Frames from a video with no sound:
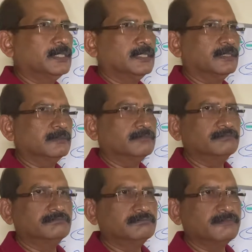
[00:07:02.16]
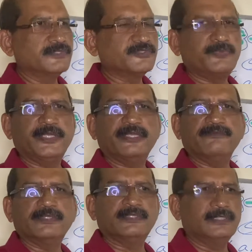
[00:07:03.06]
uh, speaking
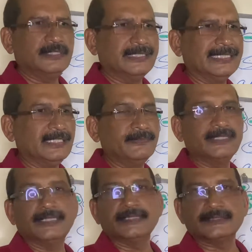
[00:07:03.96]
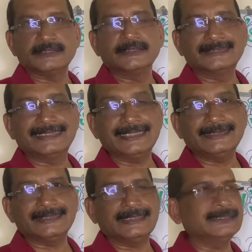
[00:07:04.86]
with grammar errors
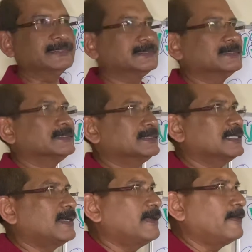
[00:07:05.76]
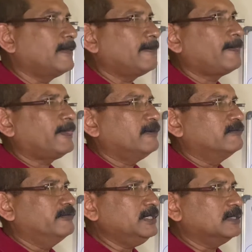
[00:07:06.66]
tense errors
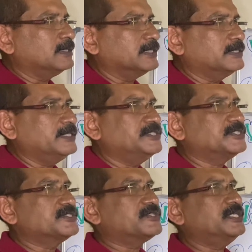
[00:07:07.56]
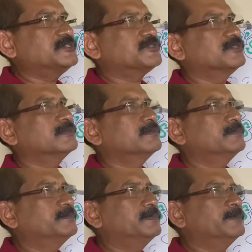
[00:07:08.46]
well at the initial stage
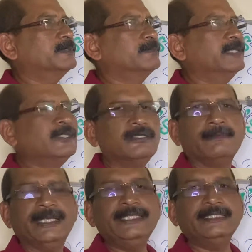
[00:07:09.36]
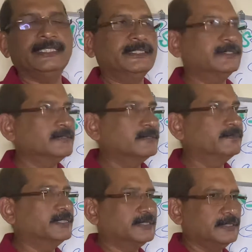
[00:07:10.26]
people may not mind that
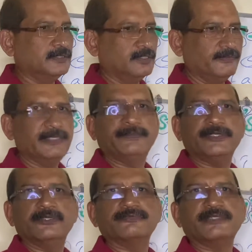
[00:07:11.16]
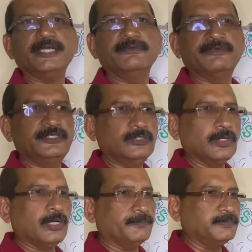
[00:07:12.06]
but over a period of time when you
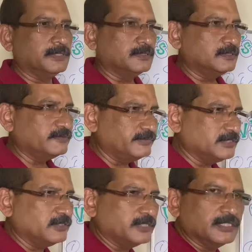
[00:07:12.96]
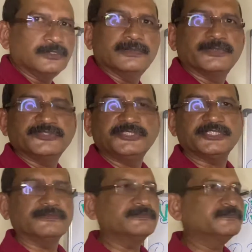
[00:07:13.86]
grow up when you are in a good position.